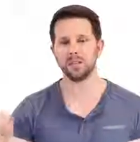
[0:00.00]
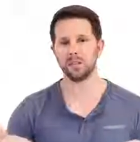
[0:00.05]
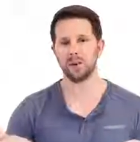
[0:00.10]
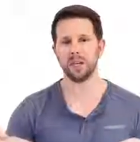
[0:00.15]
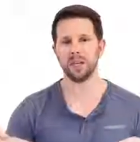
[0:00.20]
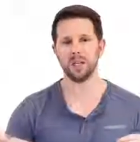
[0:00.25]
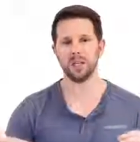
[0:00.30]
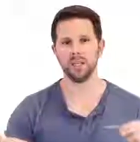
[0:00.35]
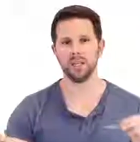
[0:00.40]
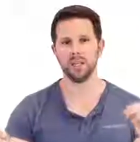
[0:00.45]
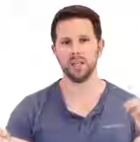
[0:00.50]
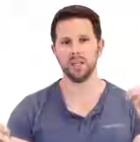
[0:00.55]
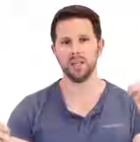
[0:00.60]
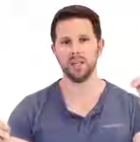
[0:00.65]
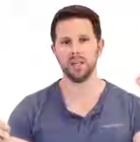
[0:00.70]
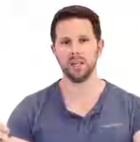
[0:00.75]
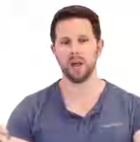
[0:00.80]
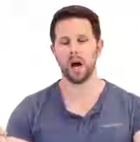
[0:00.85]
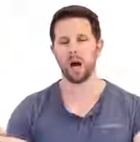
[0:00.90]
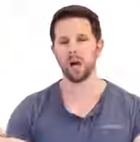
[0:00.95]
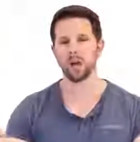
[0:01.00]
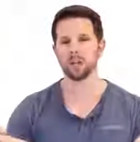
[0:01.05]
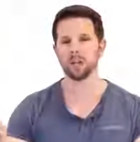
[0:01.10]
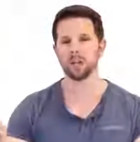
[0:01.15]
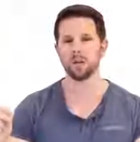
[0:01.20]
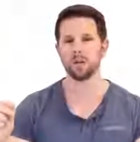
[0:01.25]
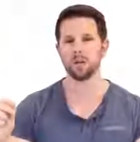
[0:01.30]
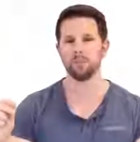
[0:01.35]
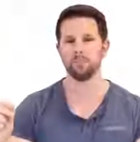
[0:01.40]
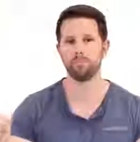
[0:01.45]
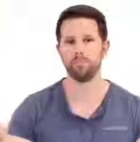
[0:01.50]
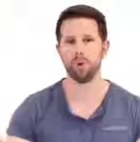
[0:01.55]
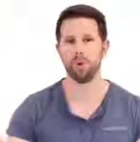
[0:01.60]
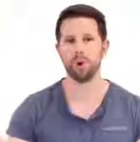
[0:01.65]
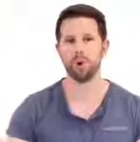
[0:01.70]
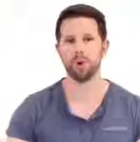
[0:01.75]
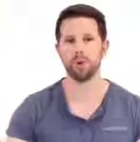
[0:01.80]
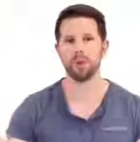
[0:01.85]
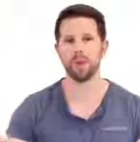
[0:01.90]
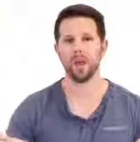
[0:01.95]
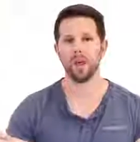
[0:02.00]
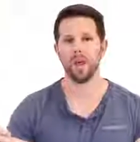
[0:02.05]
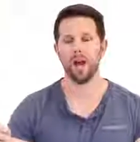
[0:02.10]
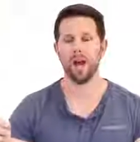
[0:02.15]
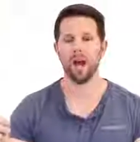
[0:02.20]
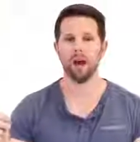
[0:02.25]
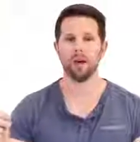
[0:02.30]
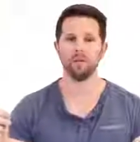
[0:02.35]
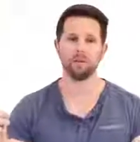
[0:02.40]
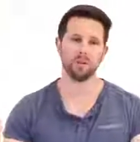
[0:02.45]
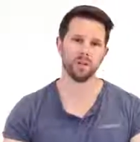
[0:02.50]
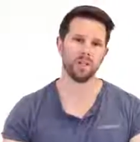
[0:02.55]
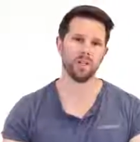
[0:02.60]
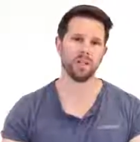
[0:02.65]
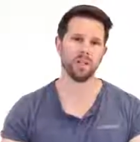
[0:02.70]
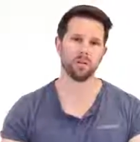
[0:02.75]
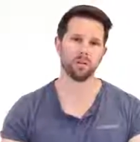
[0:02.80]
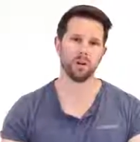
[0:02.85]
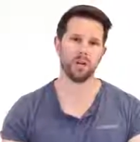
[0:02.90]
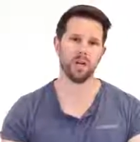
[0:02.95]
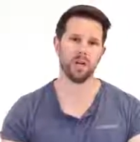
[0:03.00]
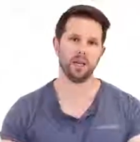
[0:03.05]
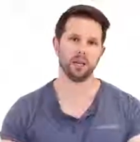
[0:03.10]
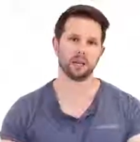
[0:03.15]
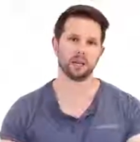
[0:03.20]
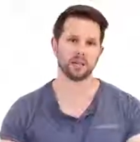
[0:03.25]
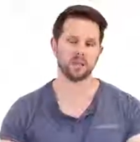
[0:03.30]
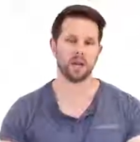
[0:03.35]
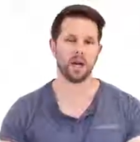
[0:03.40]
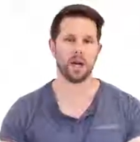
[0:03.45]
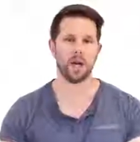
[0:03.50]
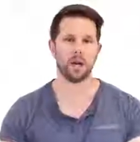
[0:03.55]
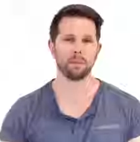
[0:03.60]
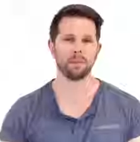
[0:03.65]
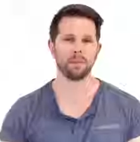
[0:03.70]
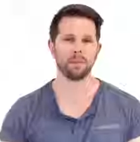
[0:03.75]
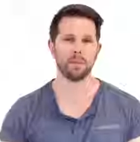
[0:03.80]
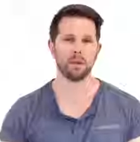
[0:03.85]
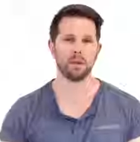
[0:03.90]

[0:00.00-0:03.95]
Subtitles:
Temecula and Oxnard both have really great stops.